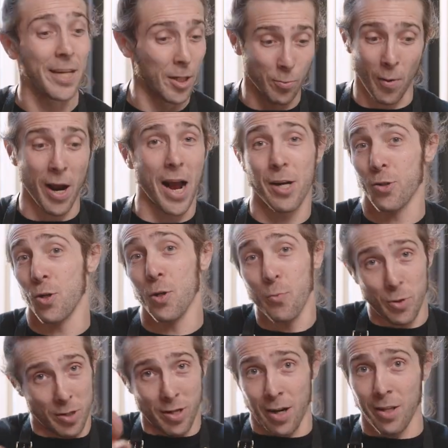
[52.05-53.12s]
And that's why actually
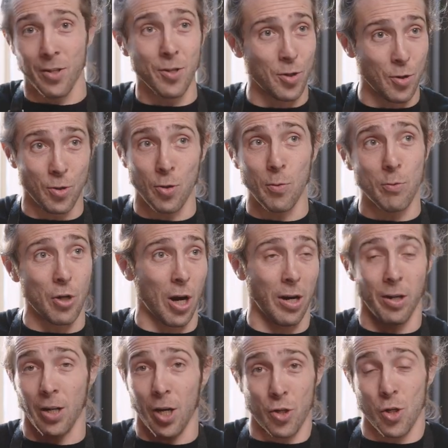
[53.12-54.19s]
we started this YouTube
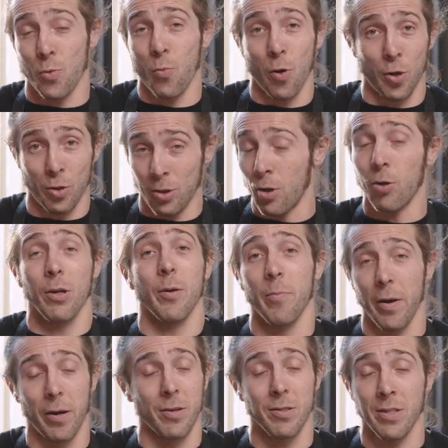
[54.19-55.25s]
channel. I just want to talk about it.